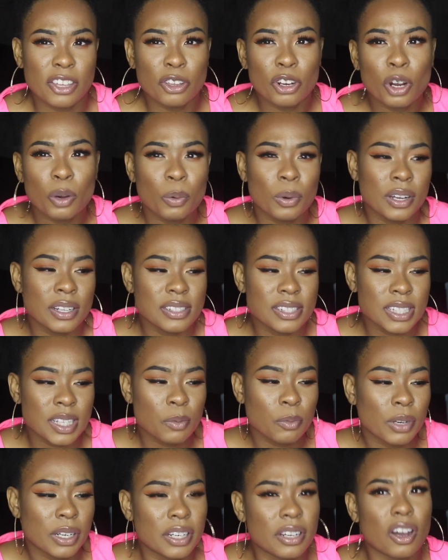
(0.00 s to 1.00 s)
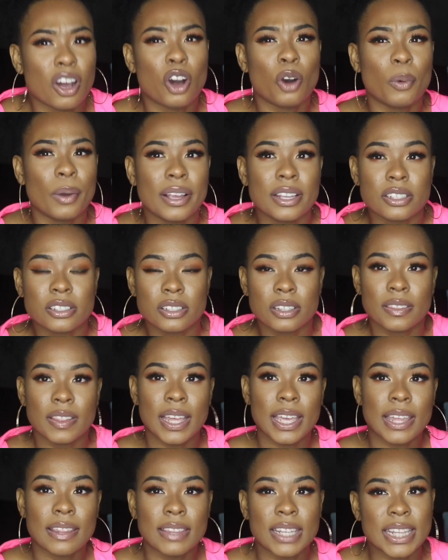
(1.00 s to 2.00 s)
You don't want someone always
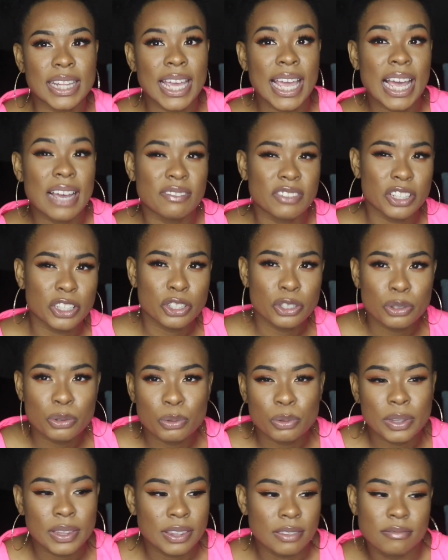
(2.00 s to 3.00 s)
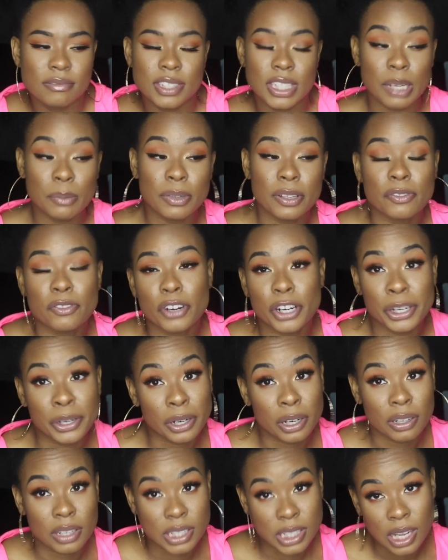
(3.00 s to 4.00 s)
thinking that they have to do something for you
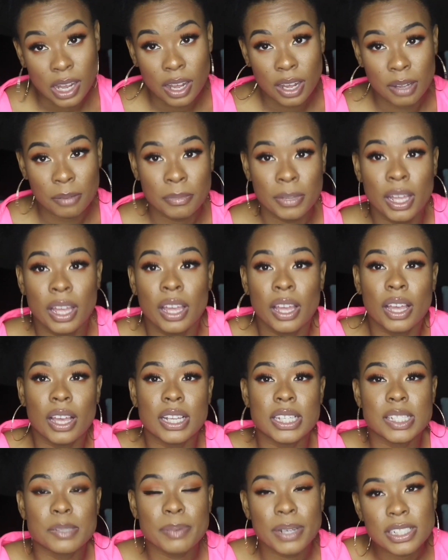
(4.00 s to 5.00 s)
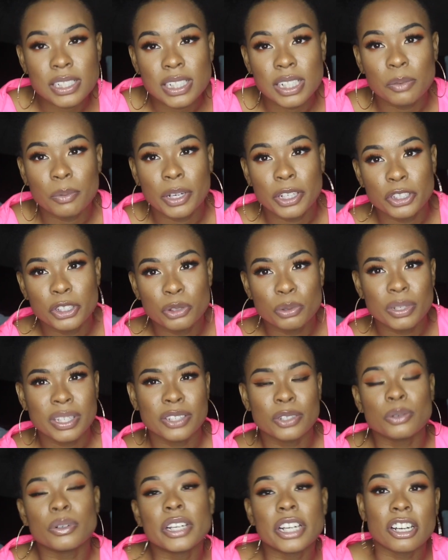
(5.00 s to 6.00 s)
all the time, especially when you can
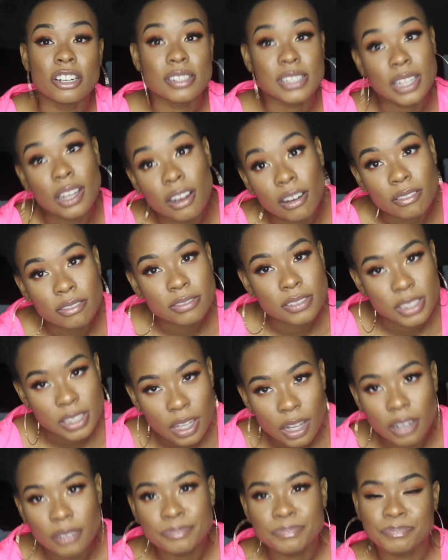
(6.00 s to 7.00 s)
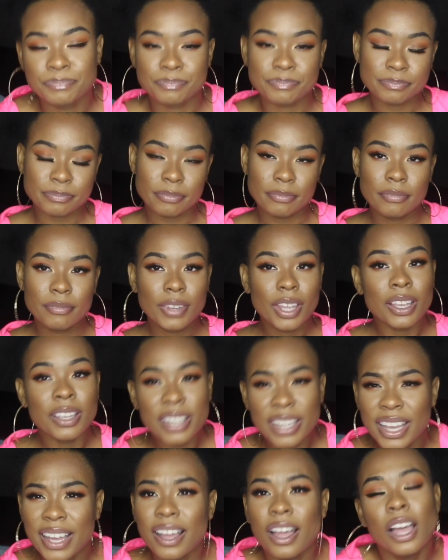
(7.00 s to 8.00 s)
do it yourself. So
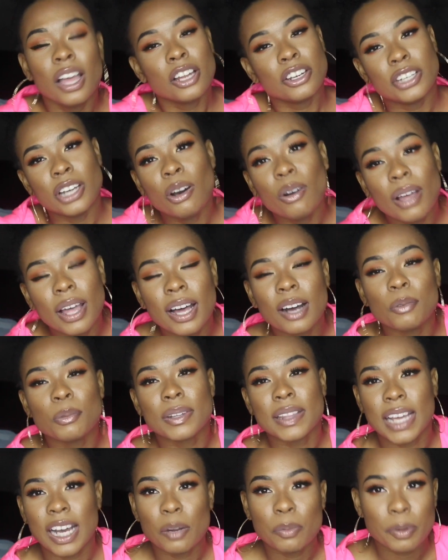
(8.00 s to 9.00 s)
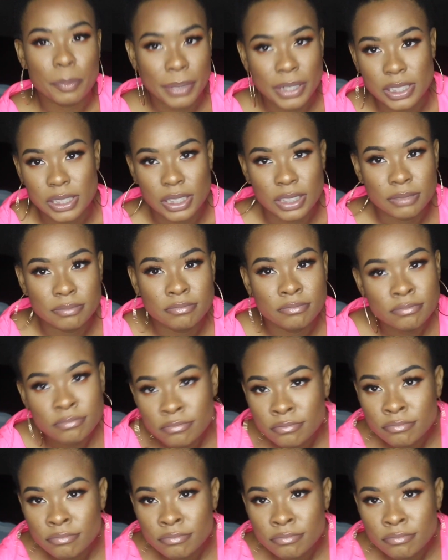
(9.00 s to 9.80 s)
yeah, don't help without permission.